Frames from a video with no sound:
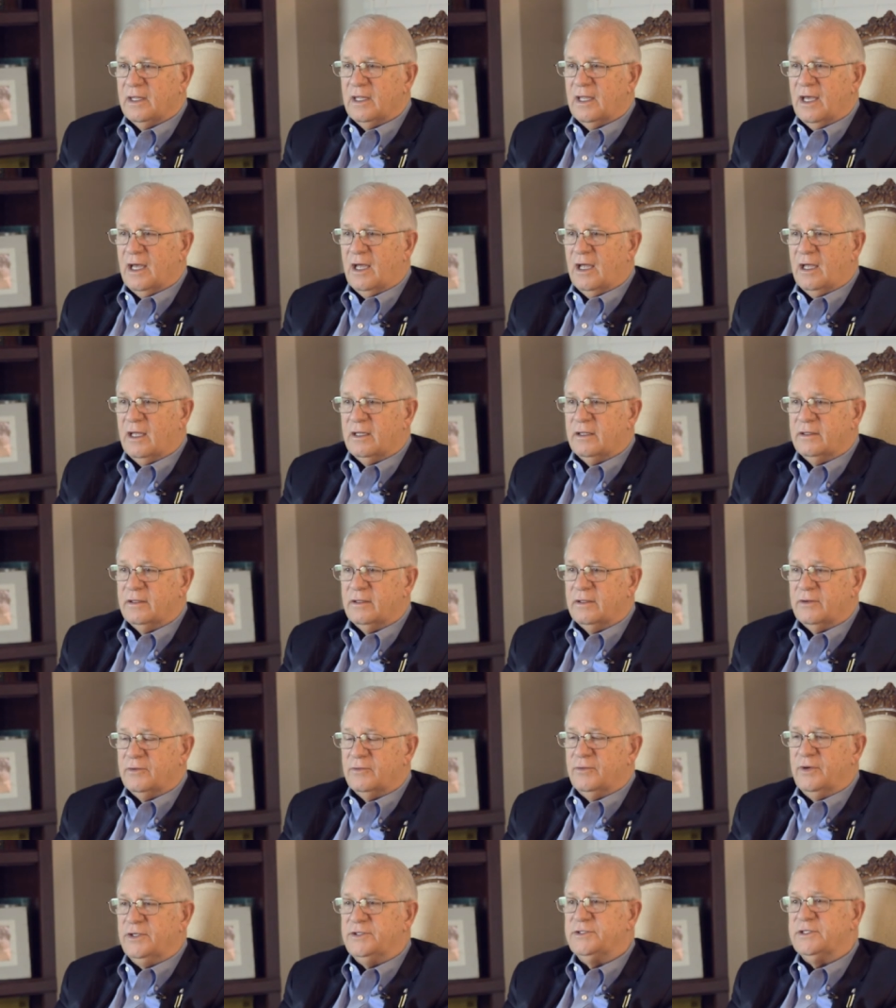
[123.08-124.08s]
I
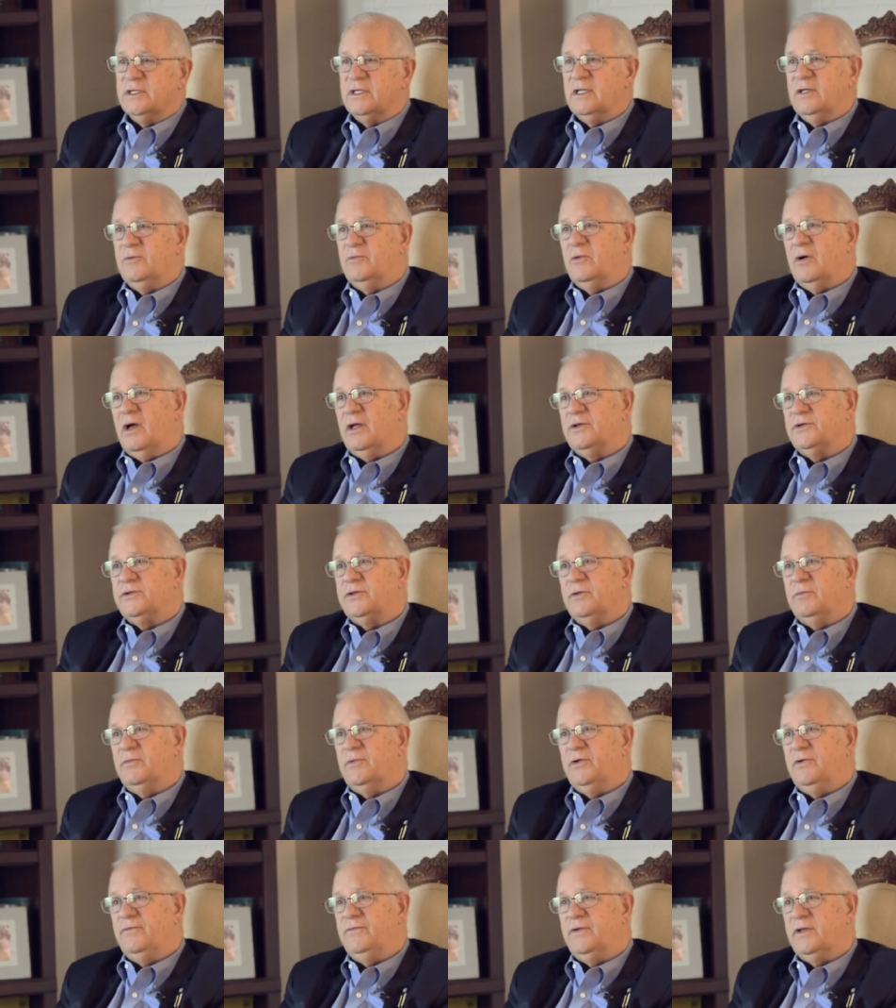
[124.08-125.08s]
recently watched a
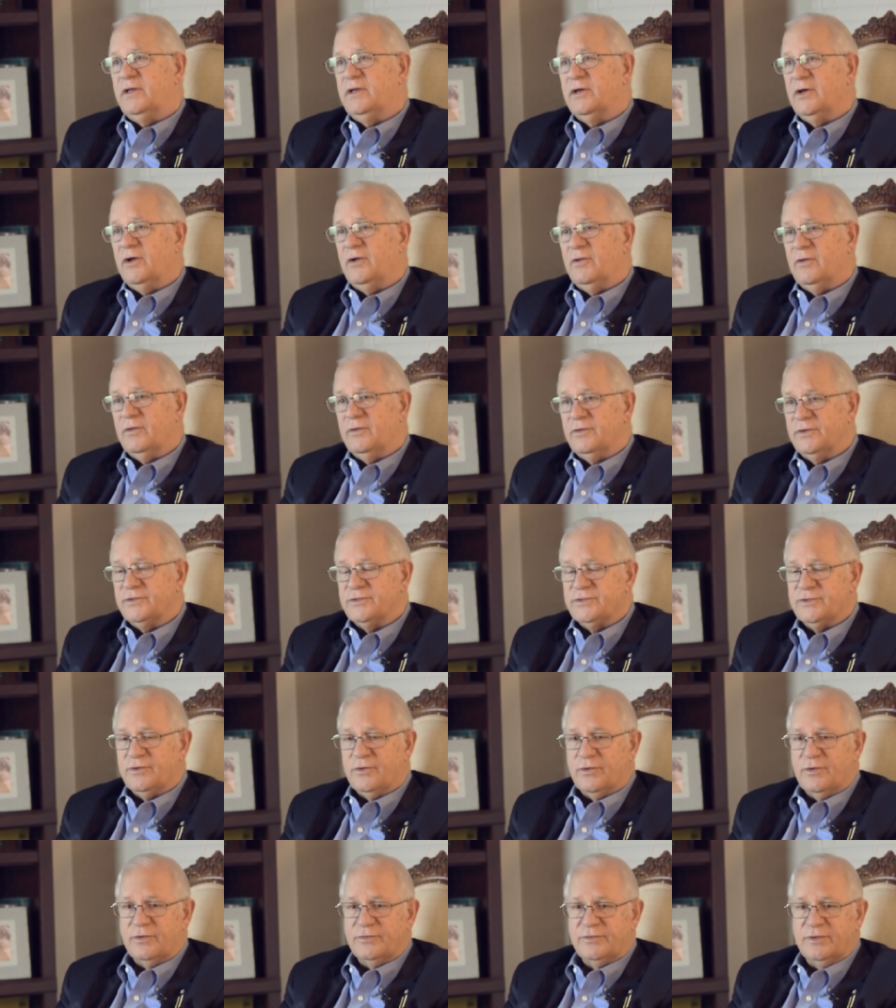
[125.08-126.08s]
movie called
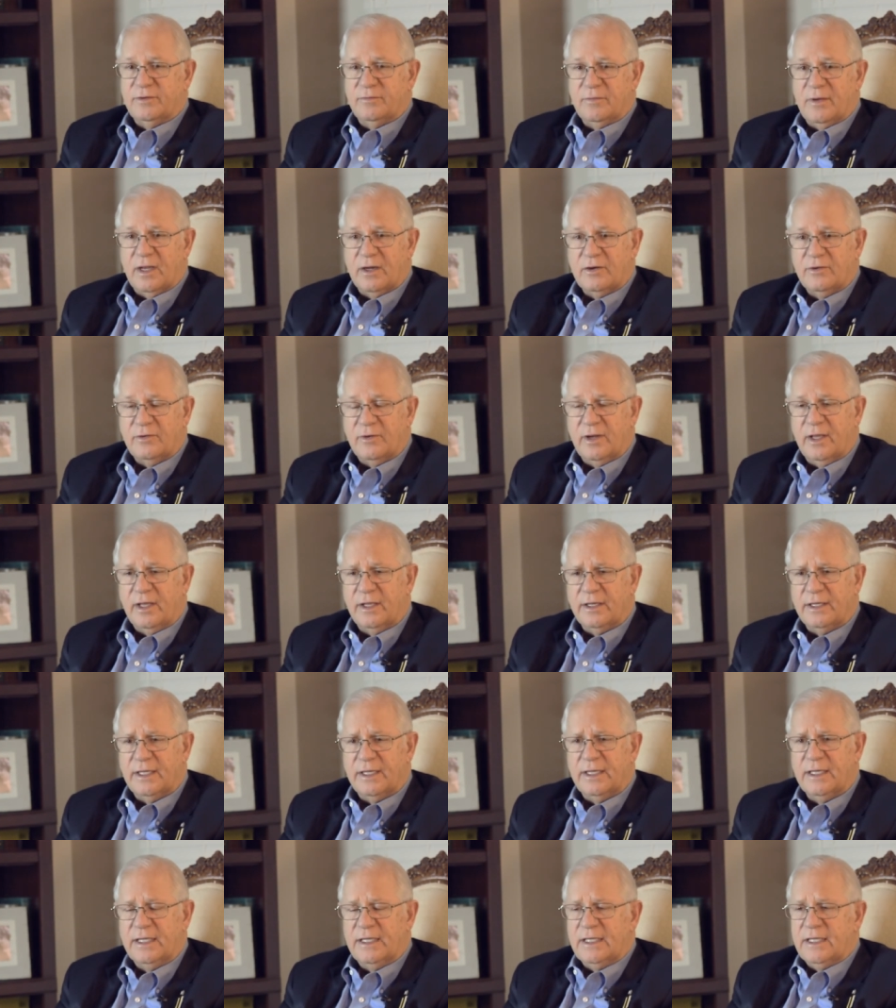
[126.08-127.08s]
Stars in My
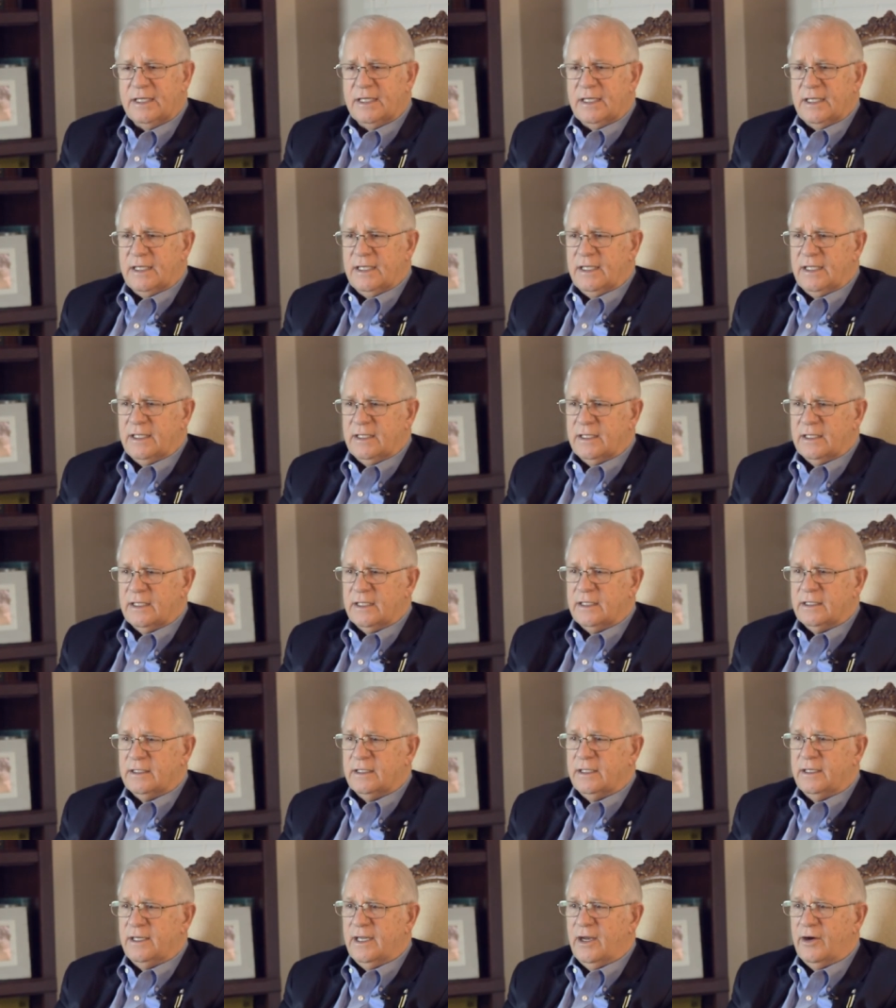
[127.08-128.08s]
Crown, and in
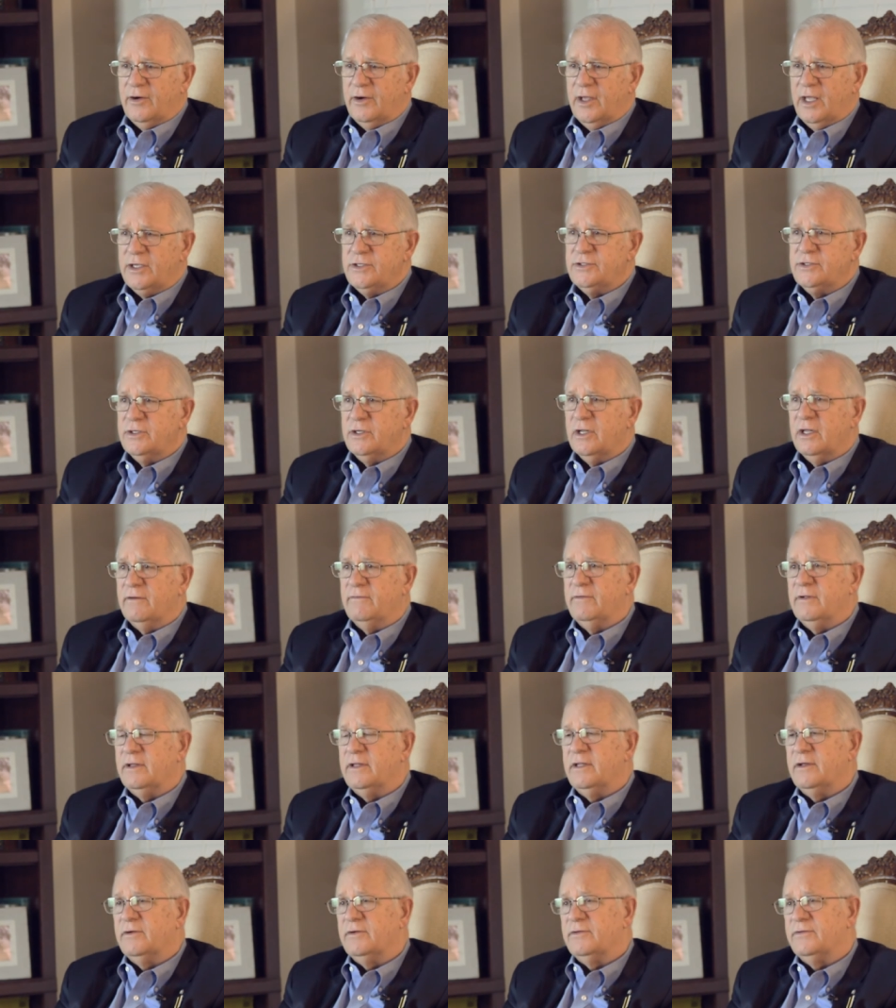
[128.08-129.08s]
the narration of
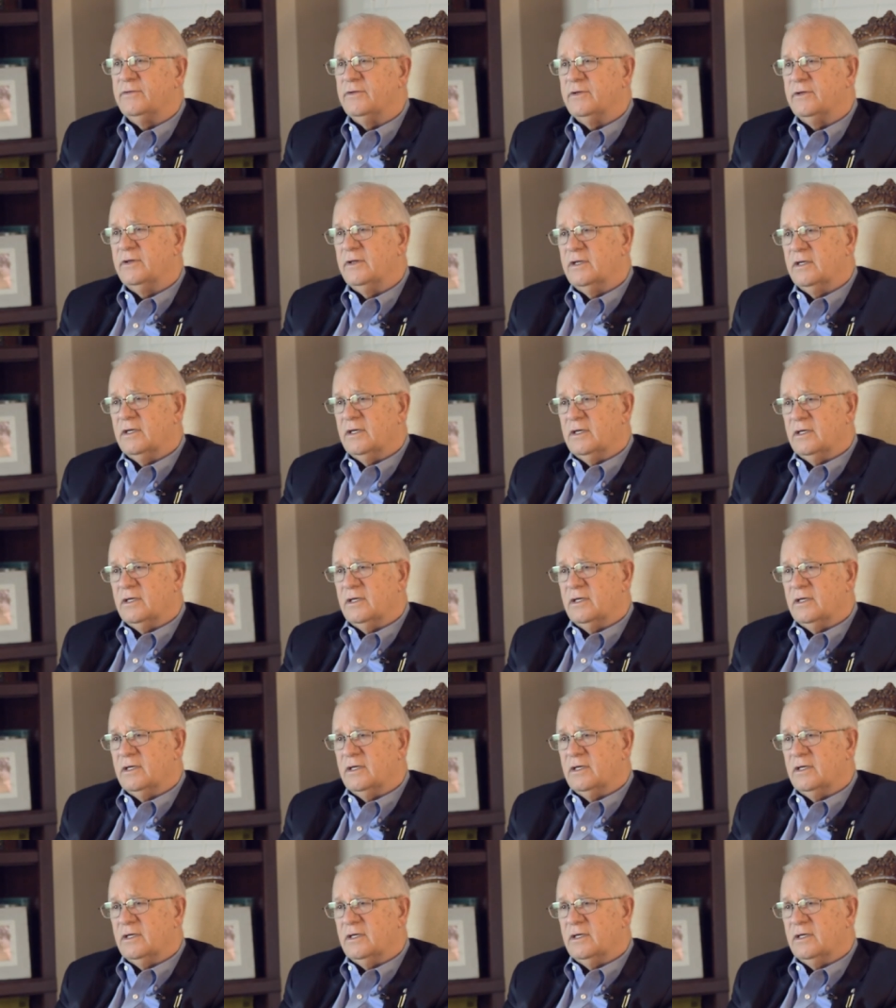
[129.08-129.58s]
it, there's a